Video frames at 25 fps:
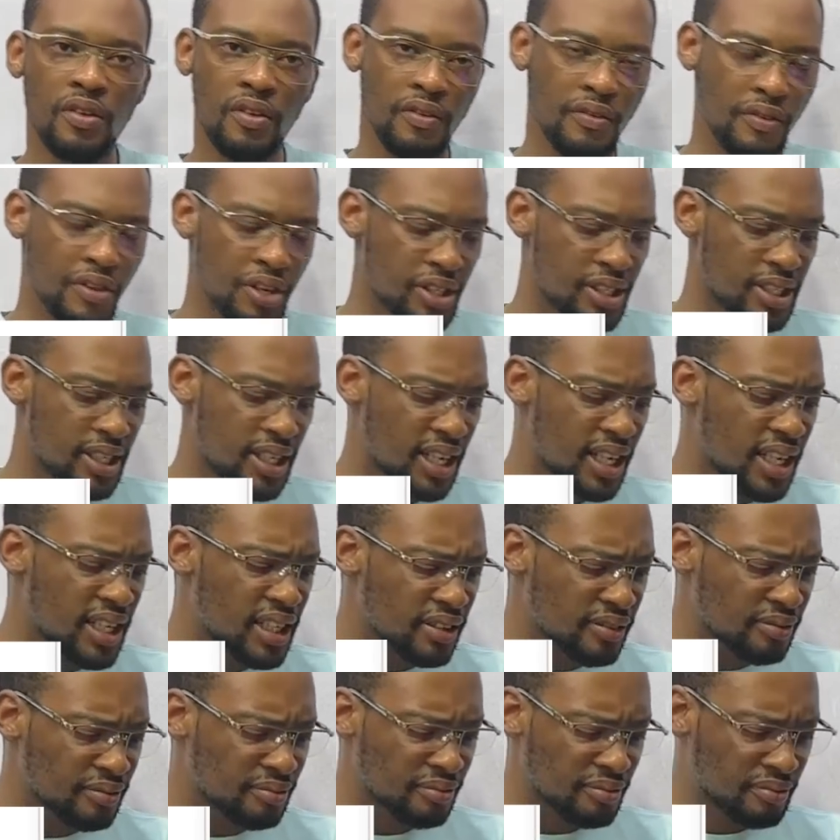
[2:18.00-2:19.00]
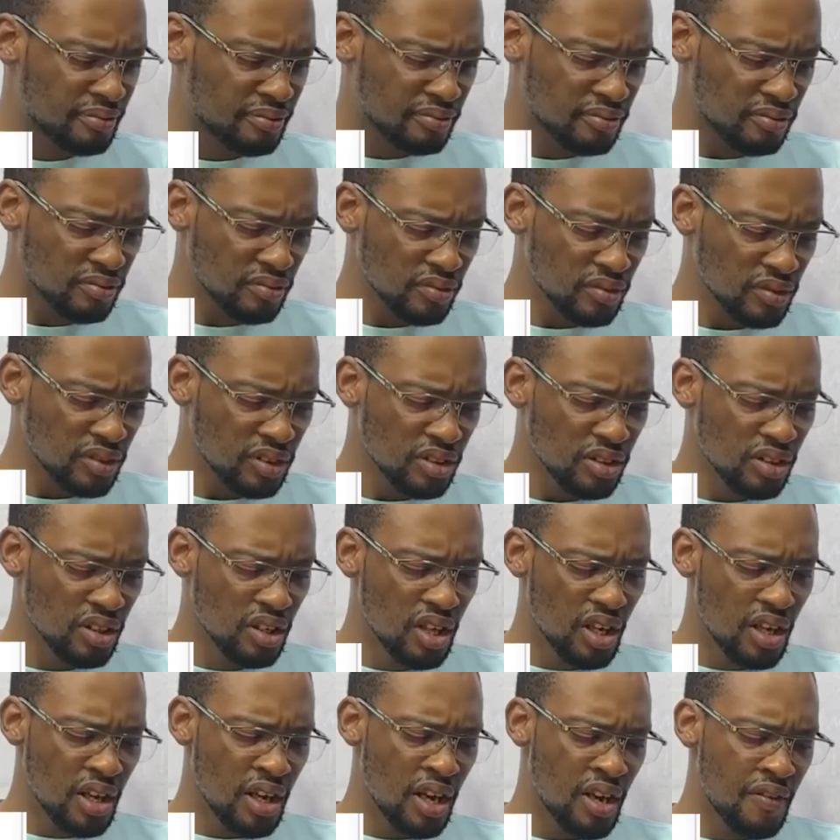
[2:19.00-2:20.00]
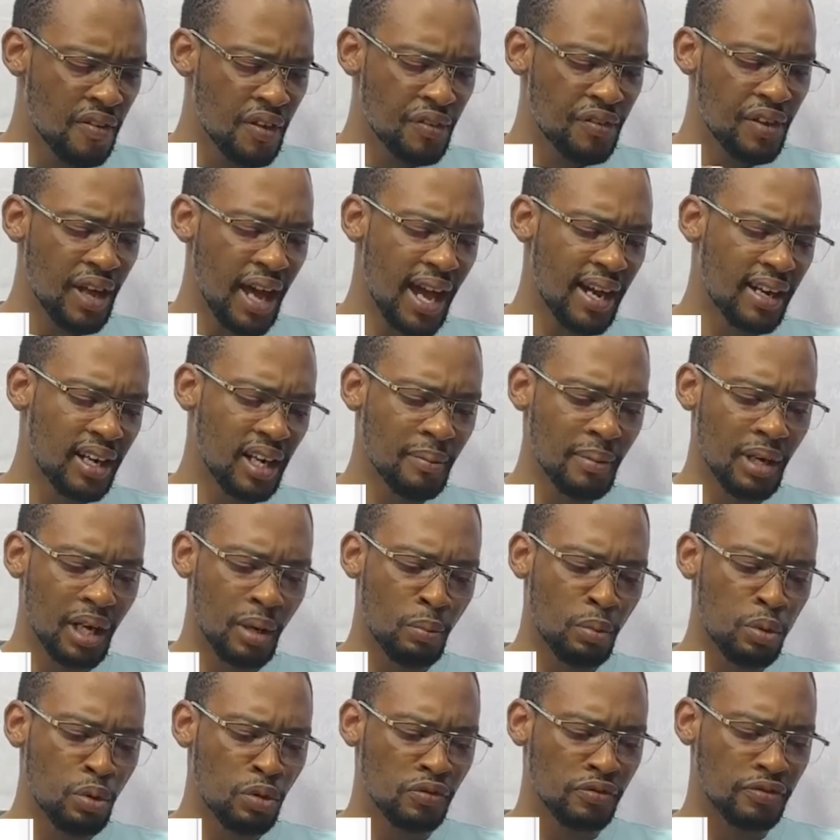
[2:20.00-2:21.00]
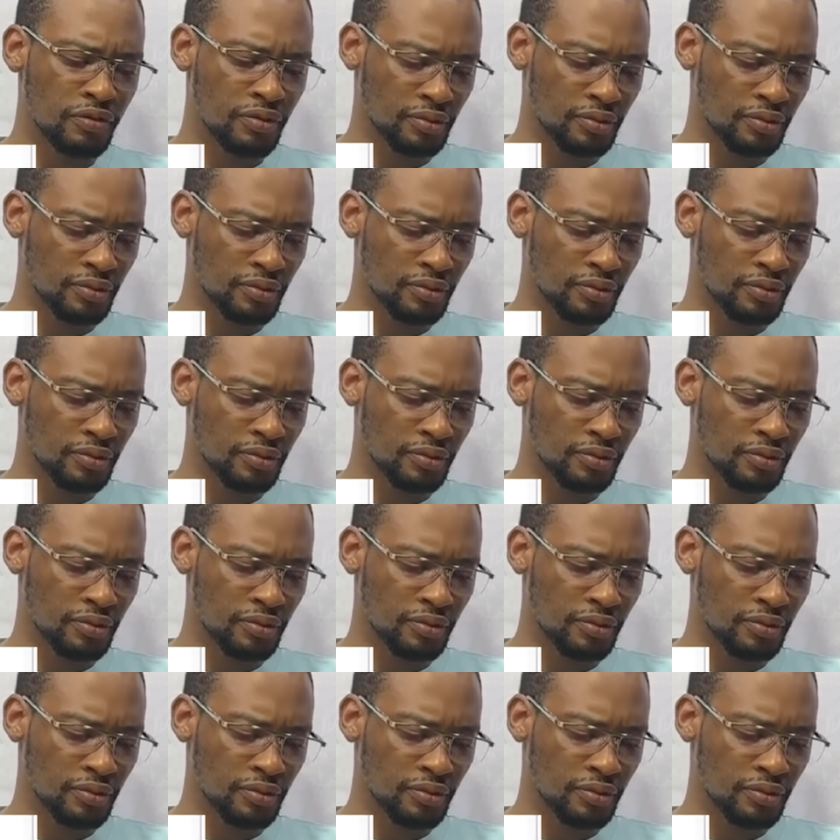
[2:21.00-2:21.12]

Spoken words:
They said, in the diagram above,